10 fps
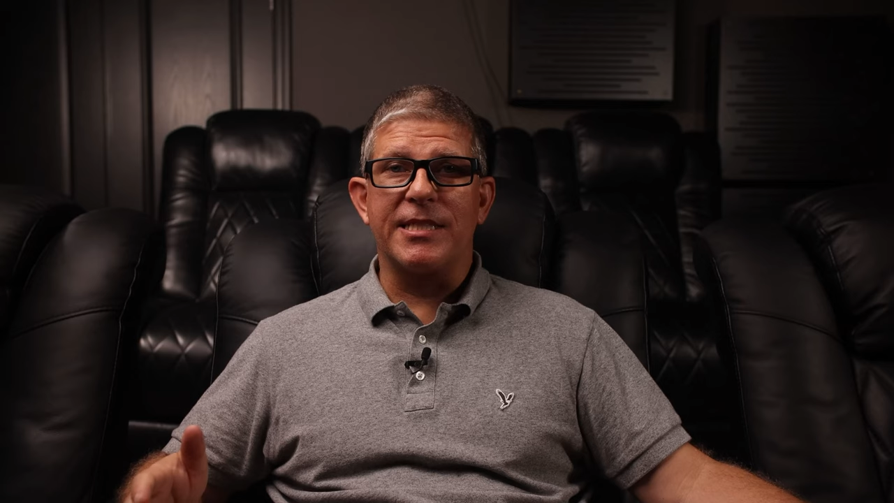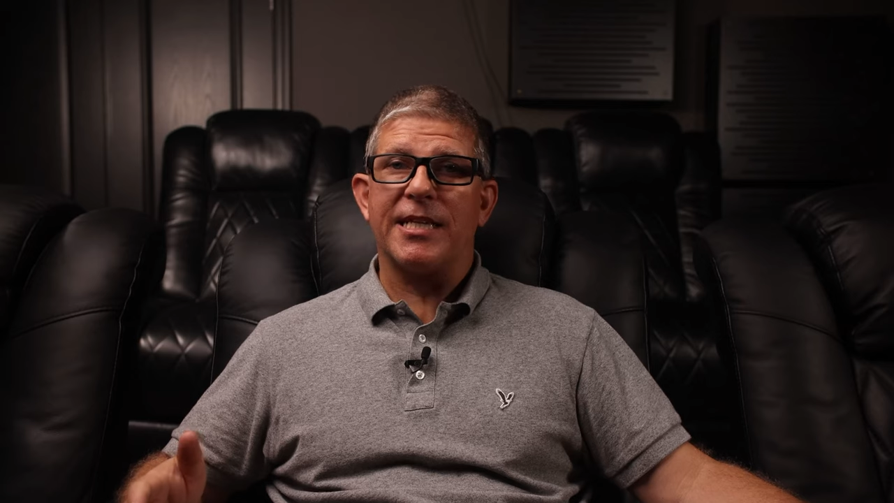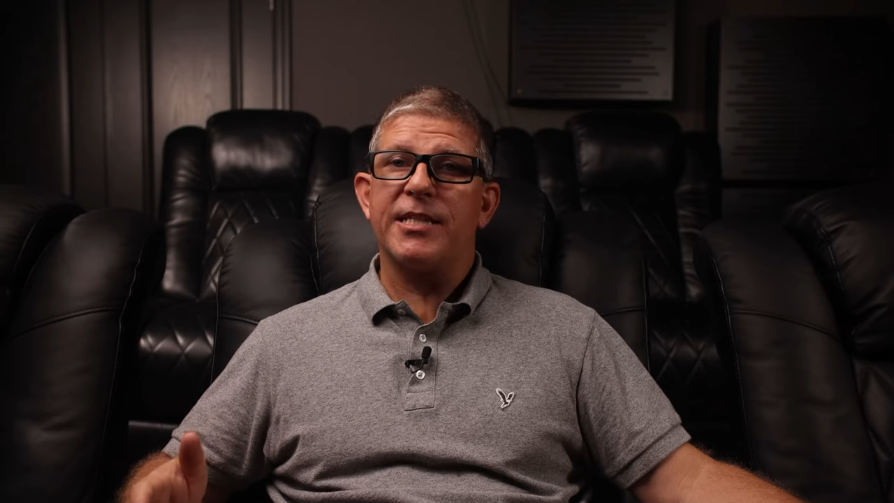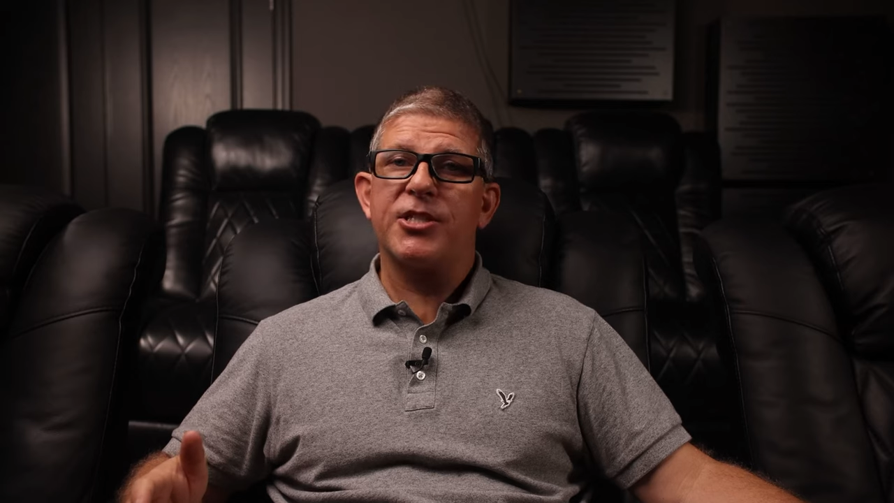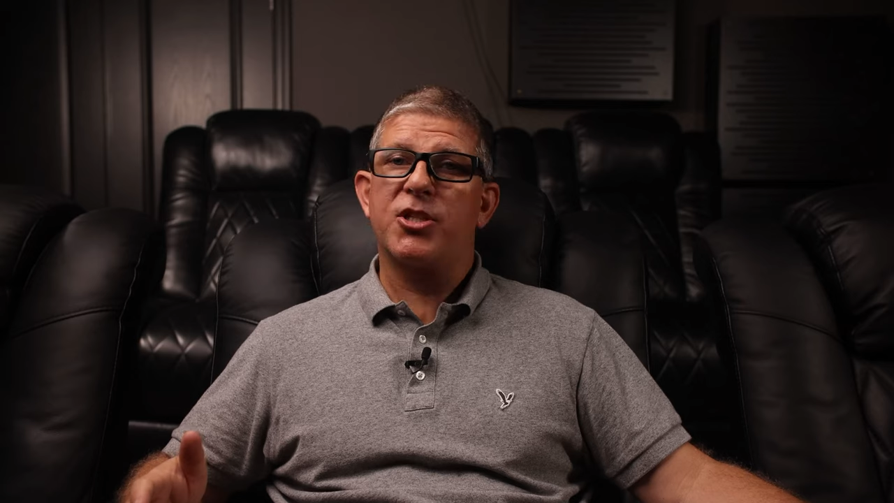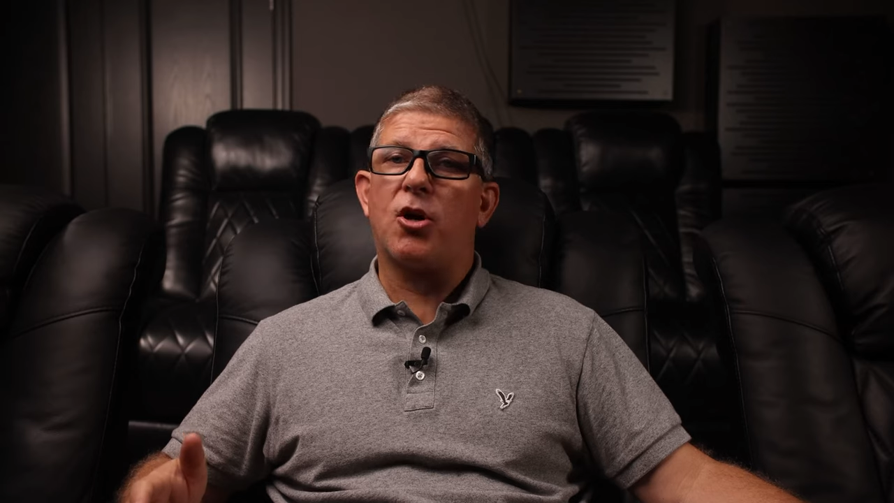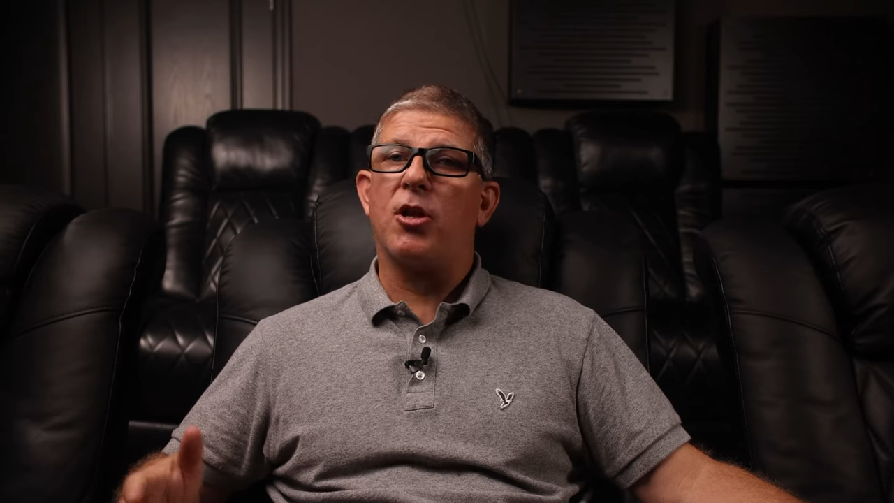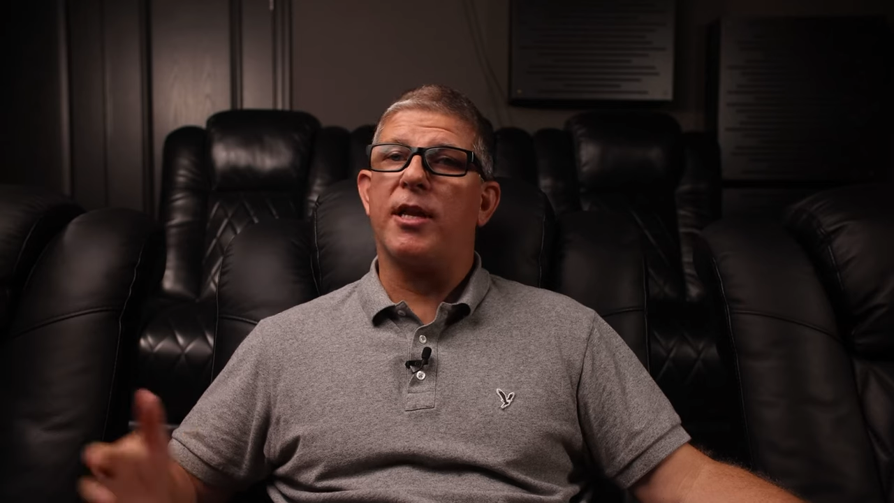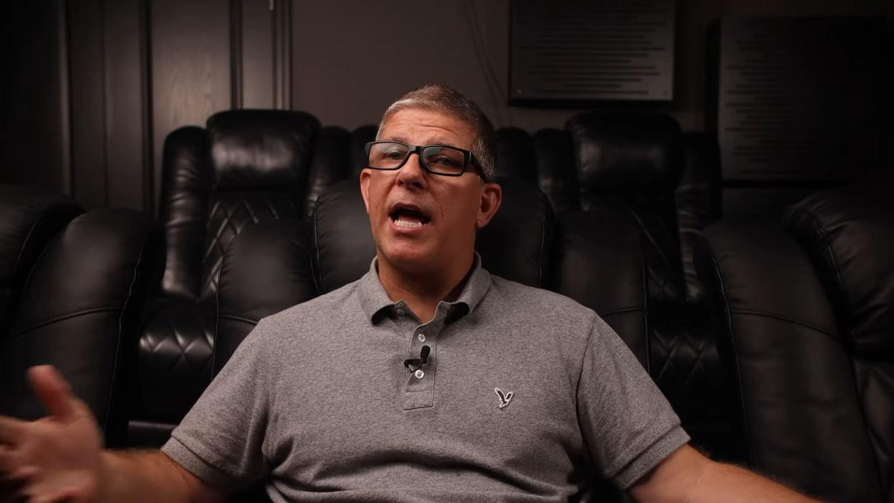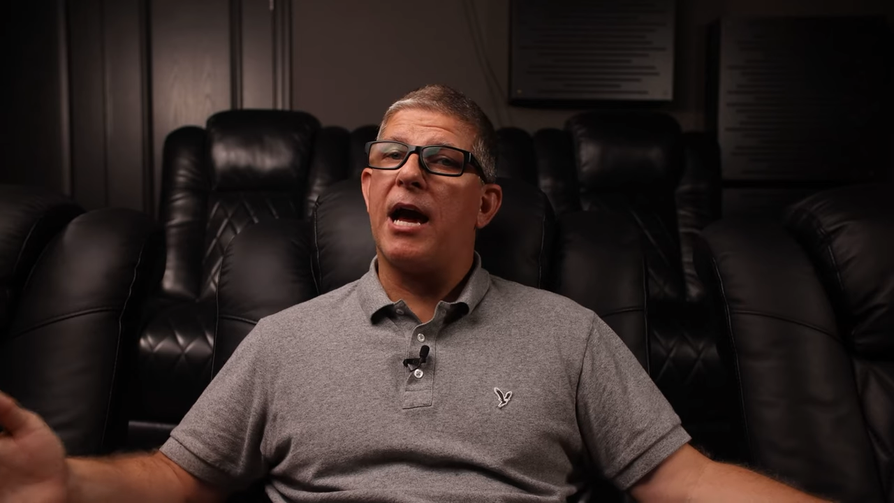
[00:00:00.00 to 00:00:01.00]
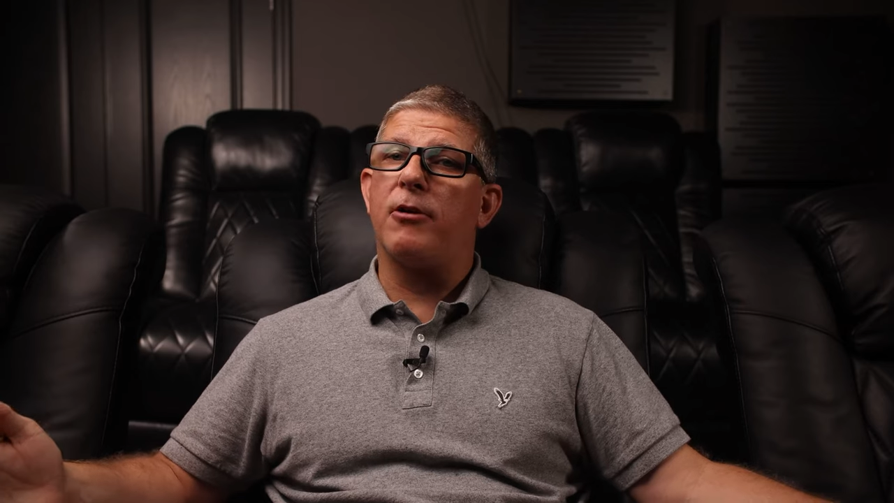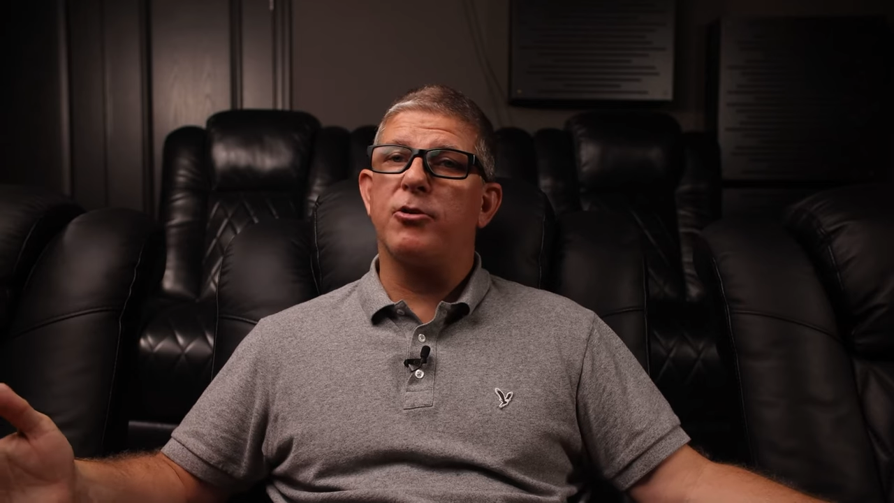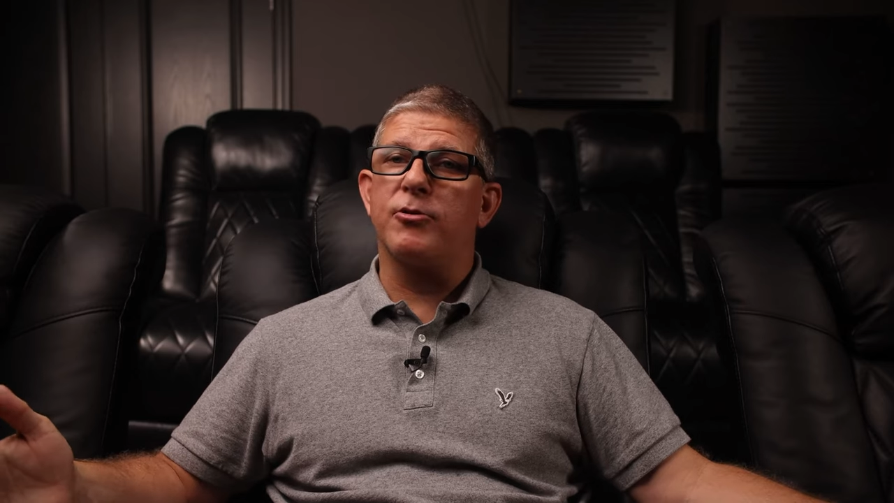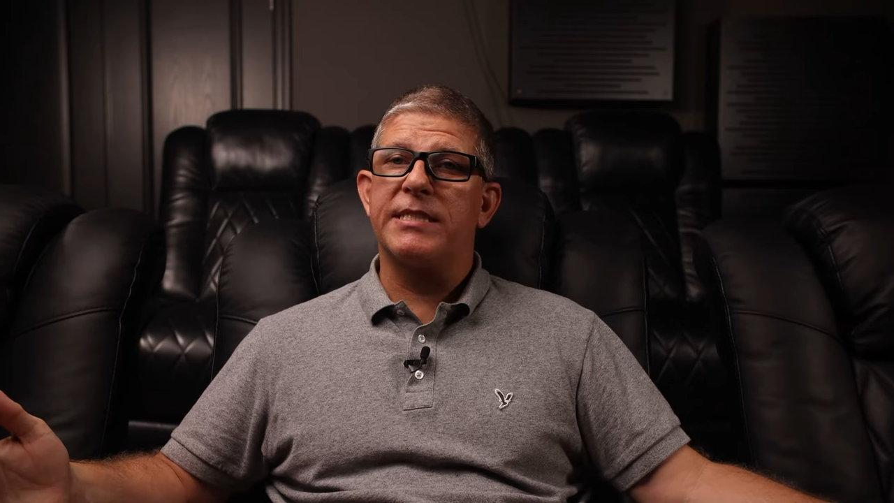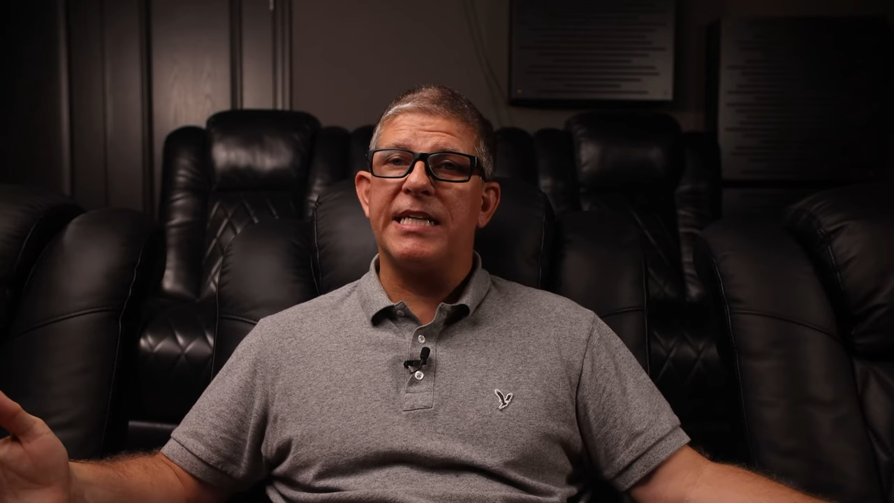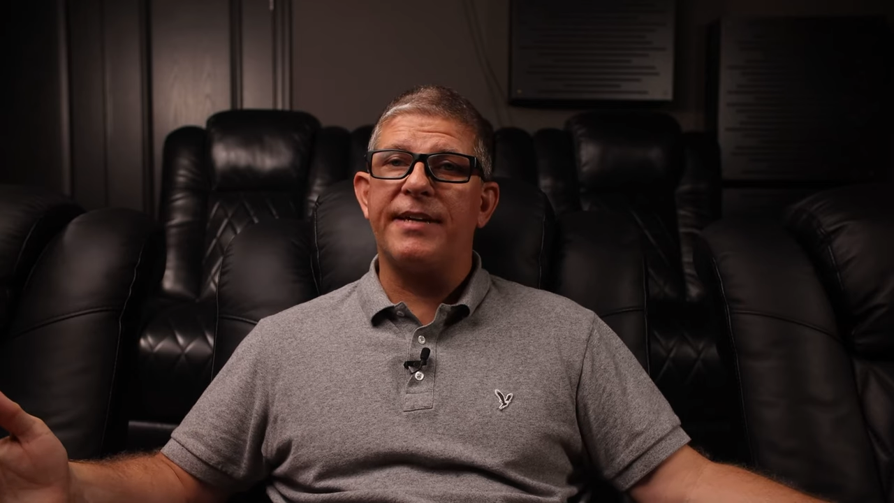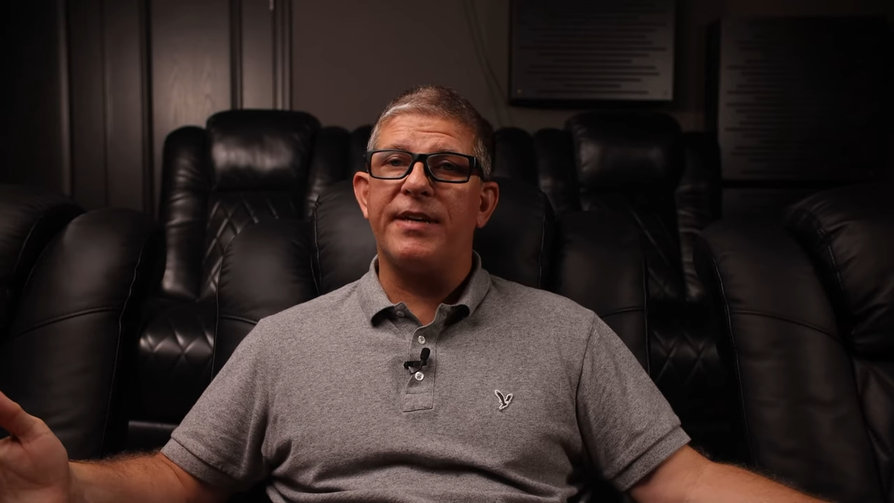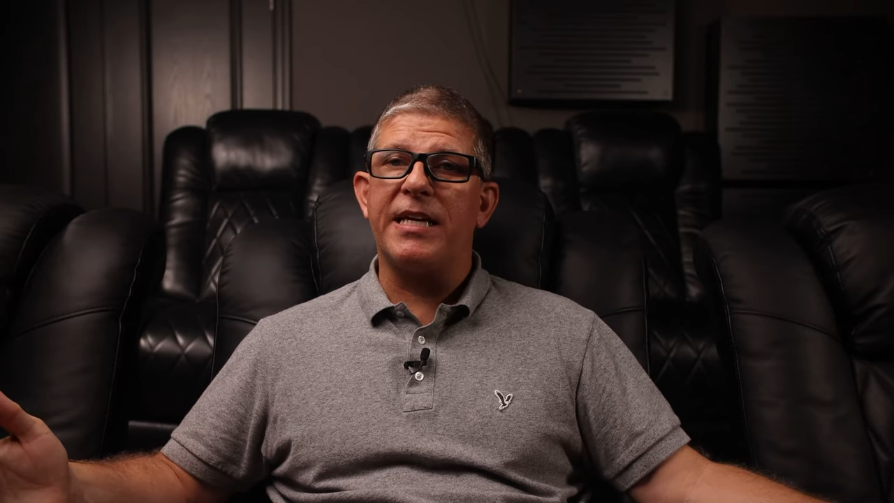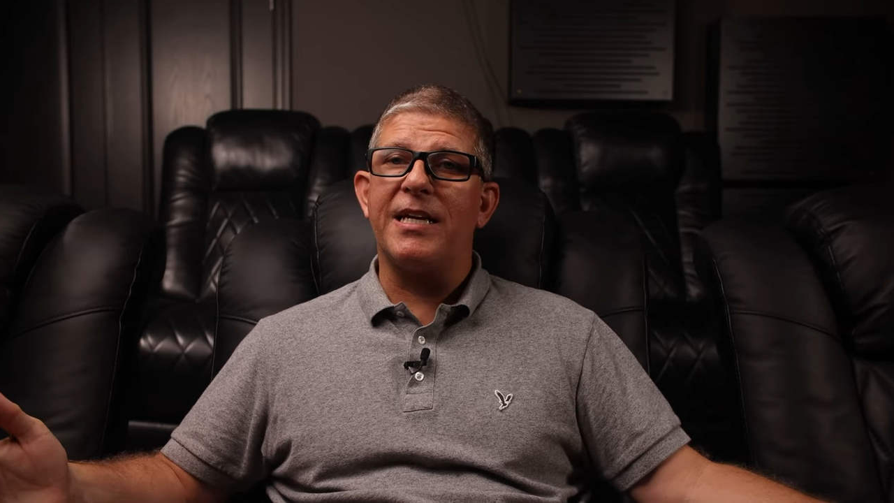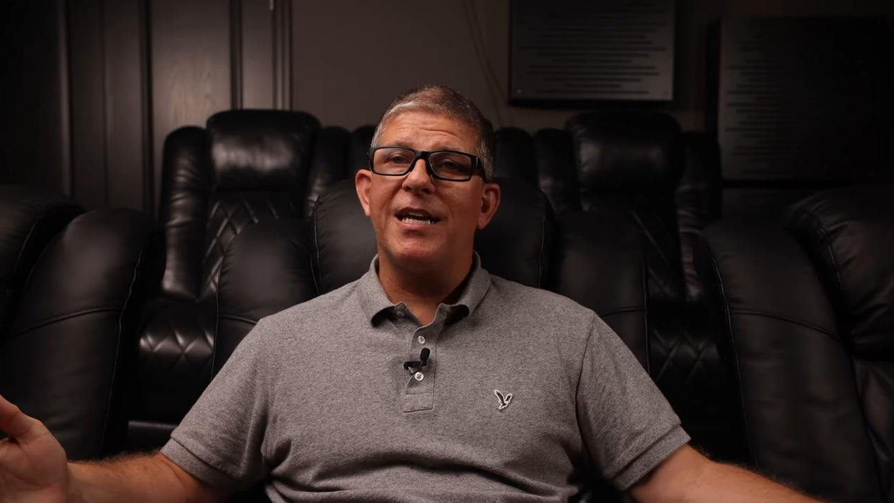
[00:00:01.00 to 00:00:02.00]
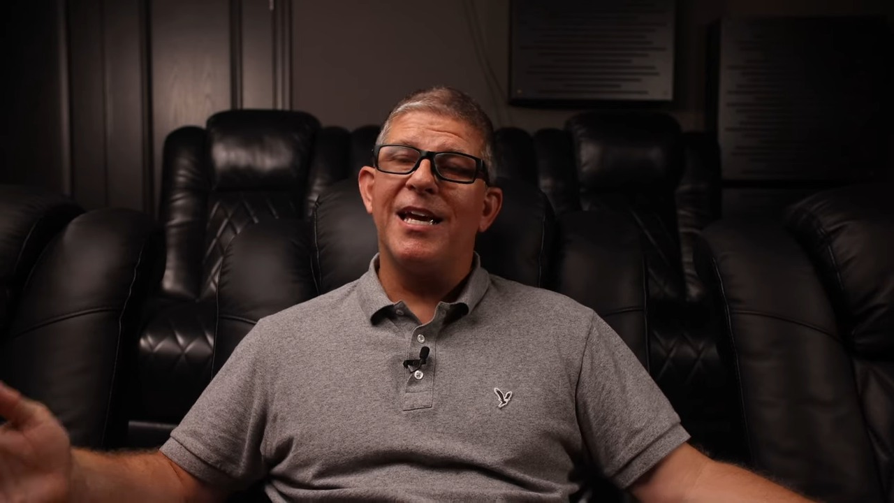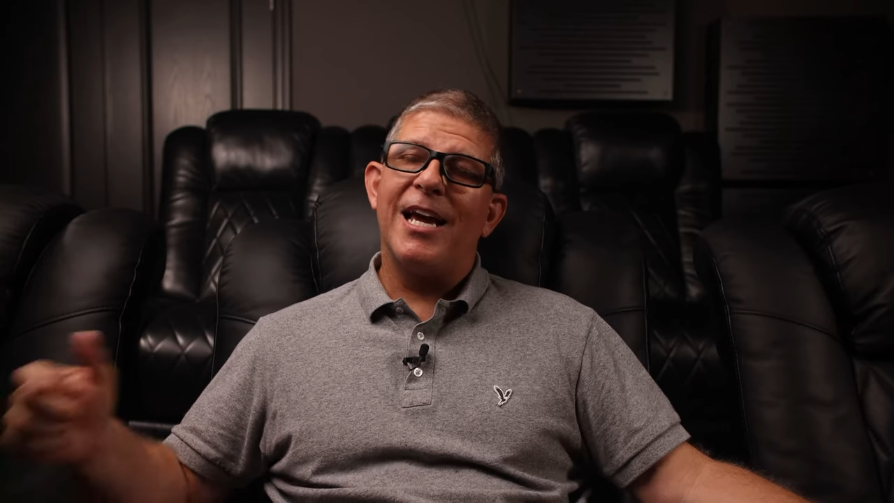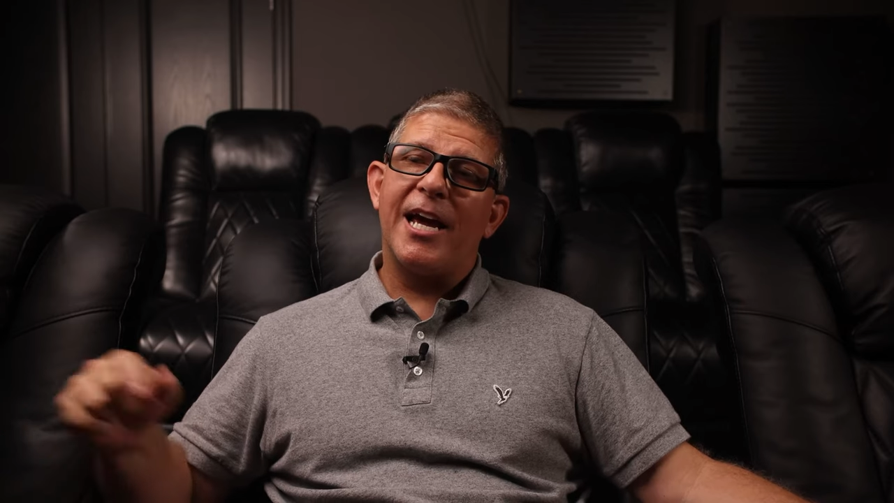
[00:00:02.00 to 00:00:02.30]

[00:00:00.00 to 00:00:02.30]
to install an outdoor TV,